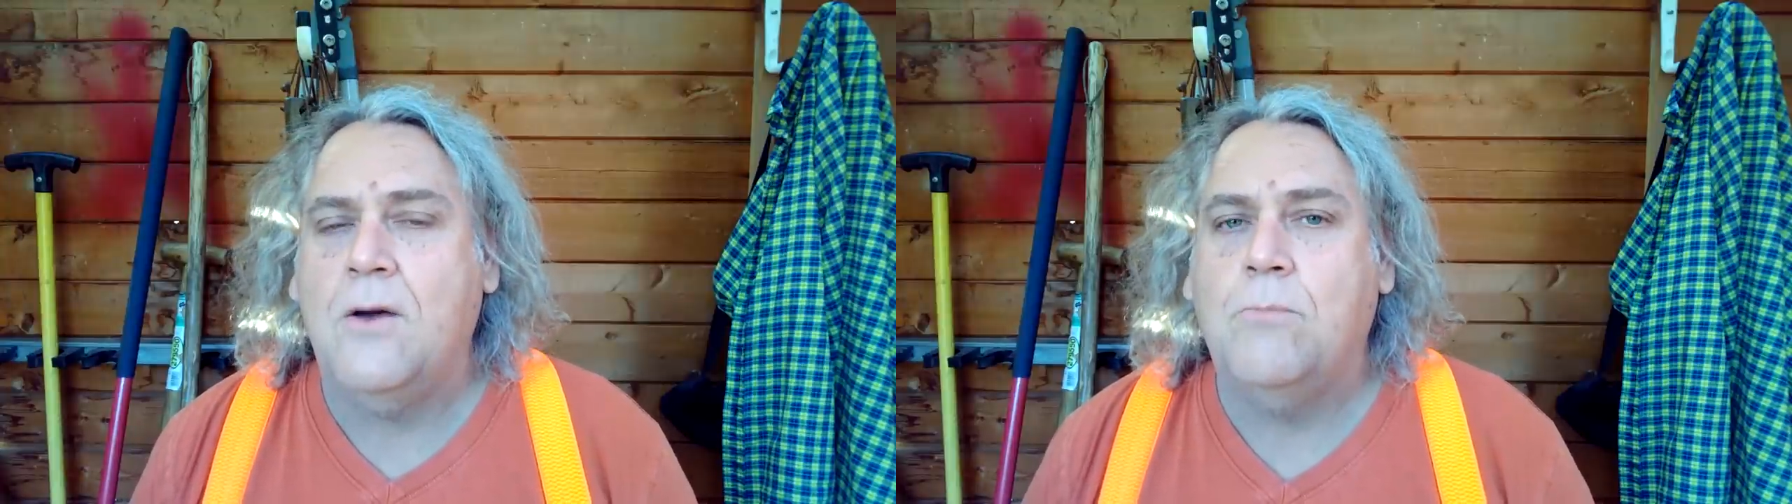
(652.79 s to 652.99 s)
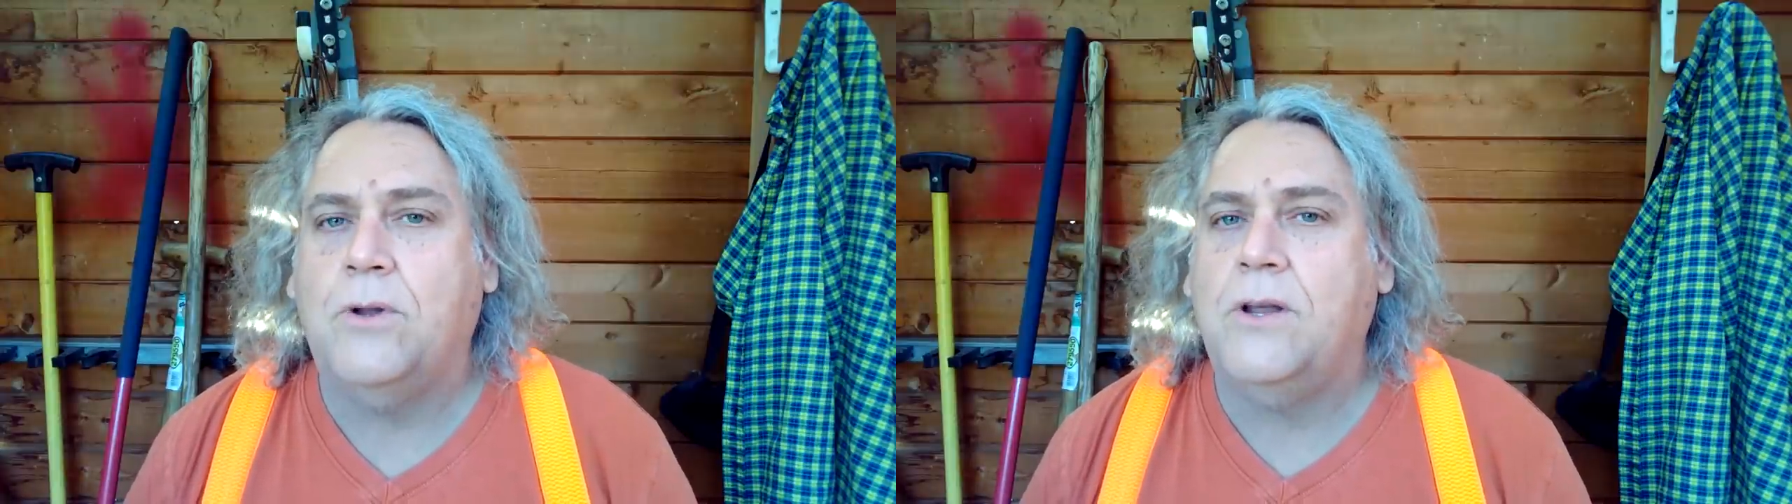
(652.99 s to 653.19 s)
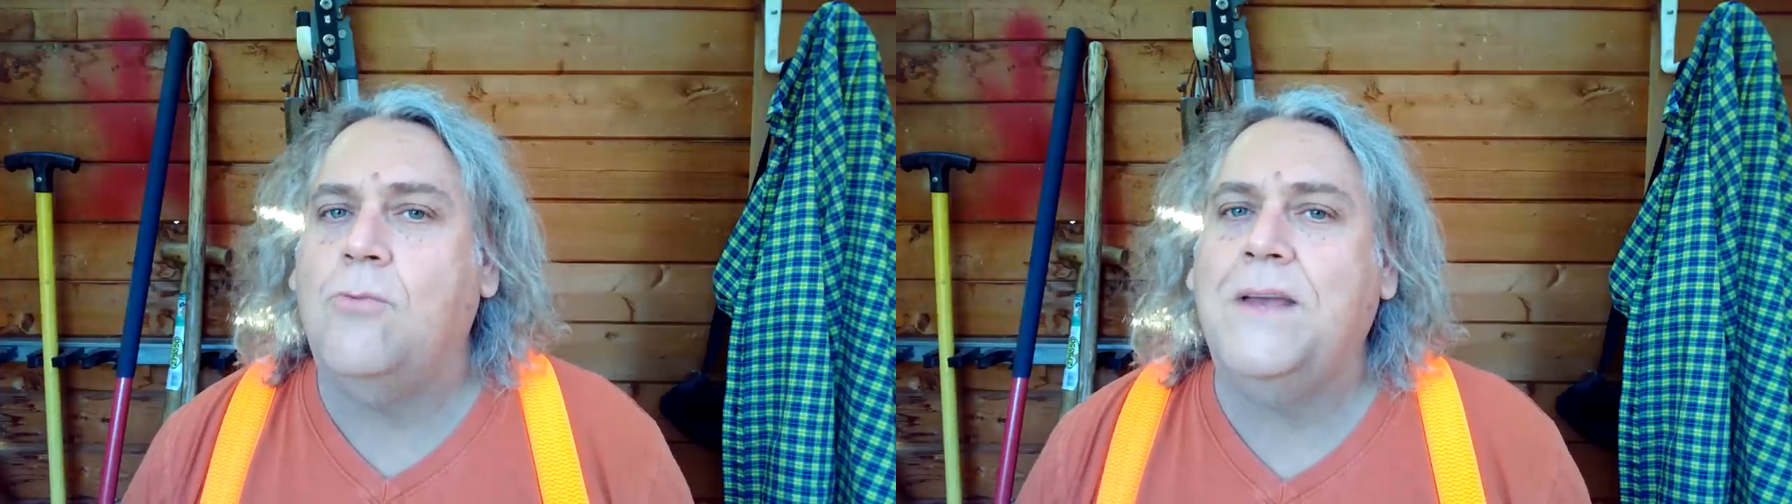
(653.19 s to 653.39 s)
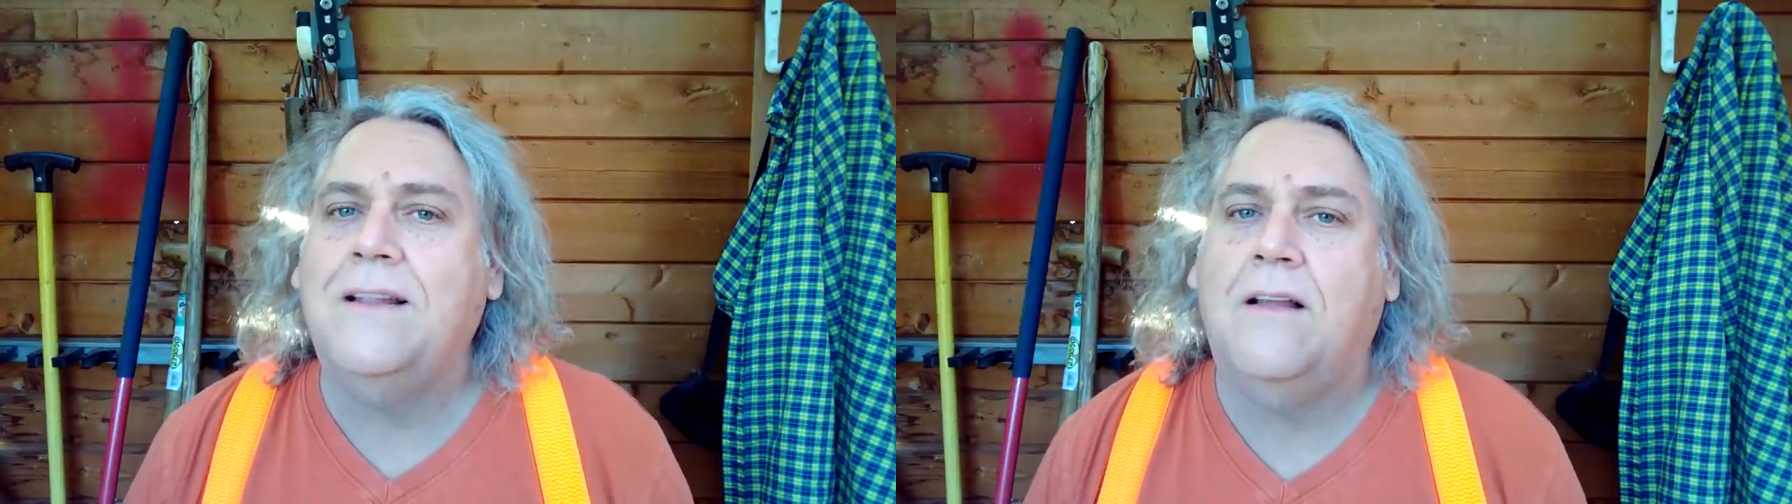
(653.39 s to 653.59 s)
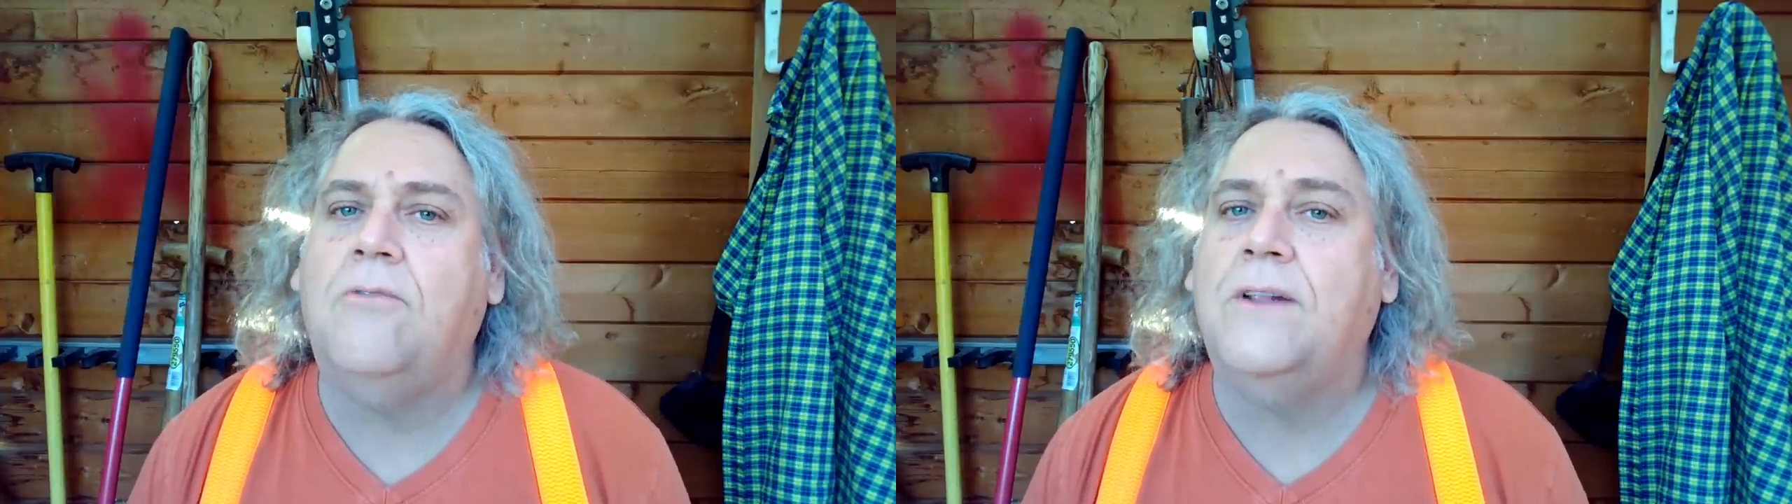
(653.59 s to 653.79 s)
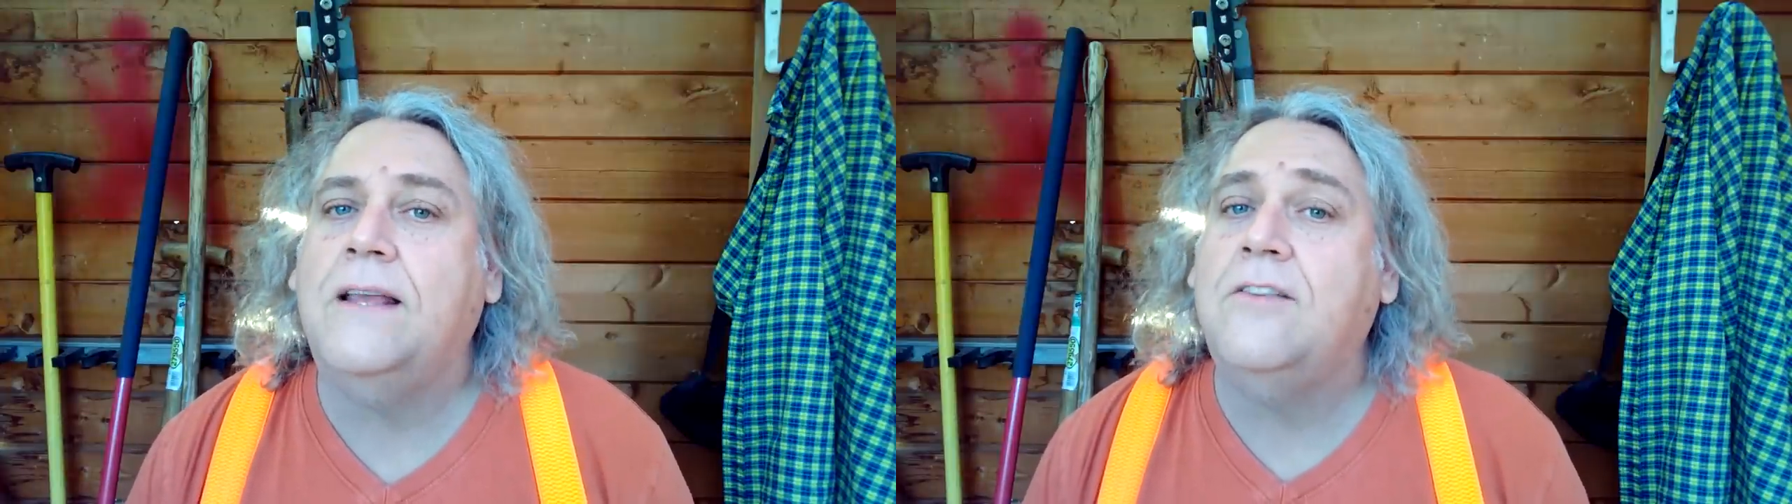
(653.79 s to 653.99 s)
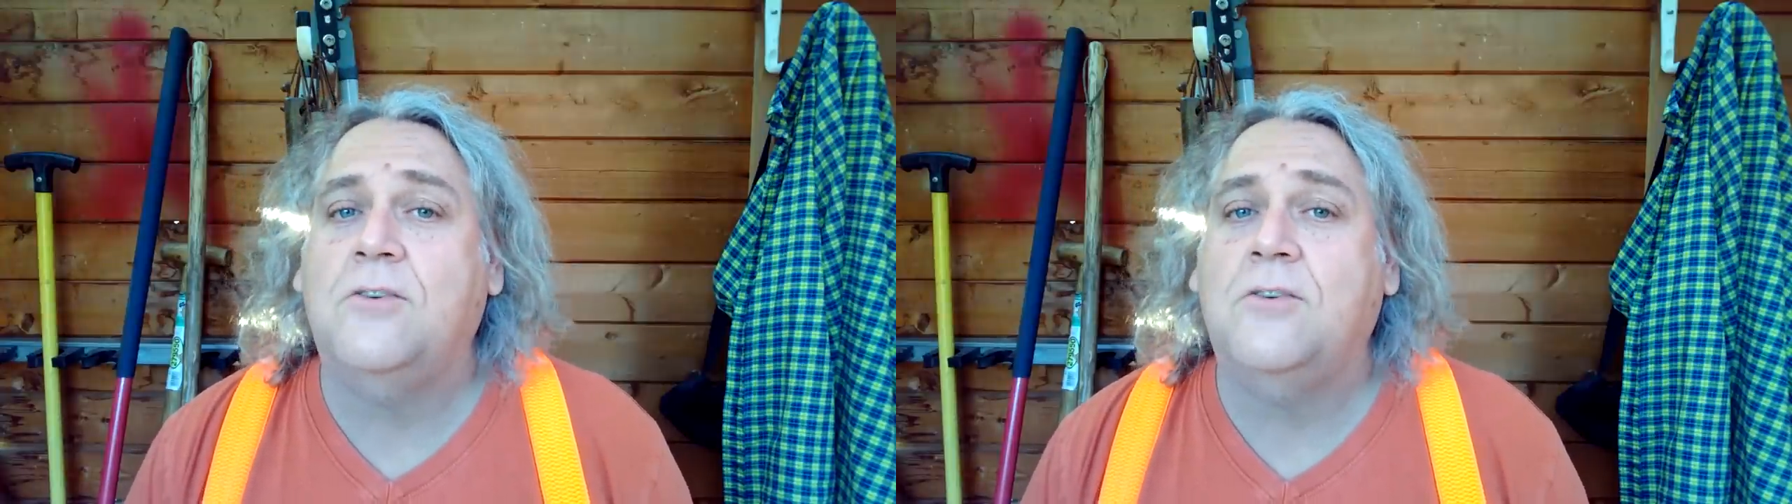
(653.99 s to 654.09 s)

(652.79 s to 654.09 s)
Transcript: but it would be lovely